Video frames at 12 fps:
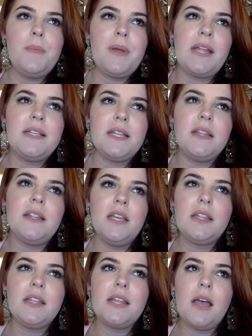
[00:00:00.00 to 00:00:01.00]
but I didn't
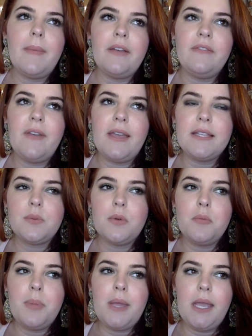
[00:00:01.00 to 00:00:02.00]
think that my face
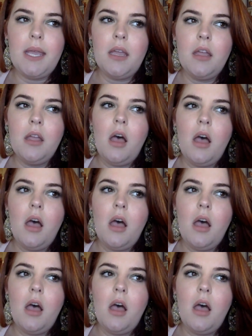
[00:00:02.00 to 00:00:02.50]
would be